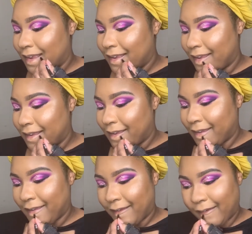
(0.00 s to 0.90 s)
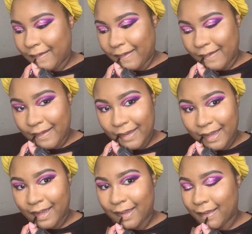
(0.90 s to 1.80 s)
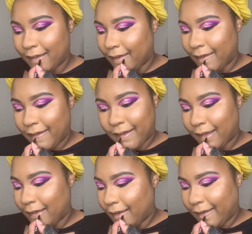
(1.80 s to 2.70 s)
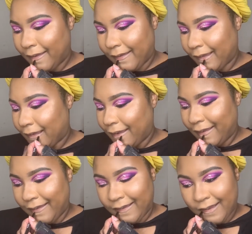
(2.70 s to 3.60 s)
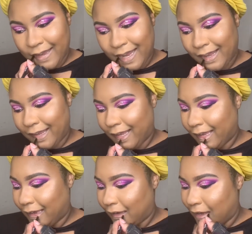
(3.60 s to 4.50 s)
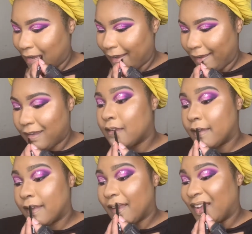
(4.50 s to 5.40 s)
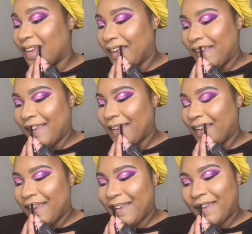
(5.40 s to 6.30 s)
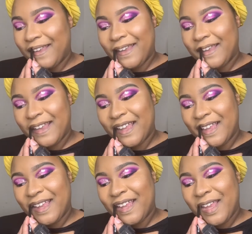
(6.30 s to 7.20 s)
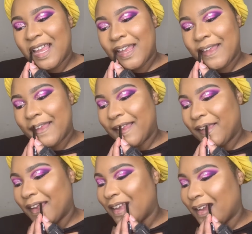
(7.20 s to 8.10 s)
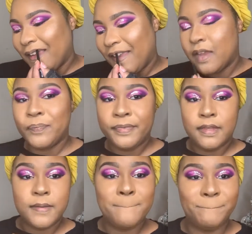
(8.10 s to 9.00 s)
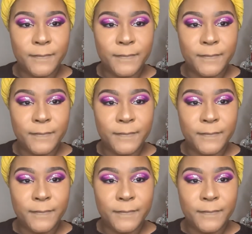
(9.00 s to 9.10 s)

And after I line them, I'm going to go ahead and go in with the, let's take it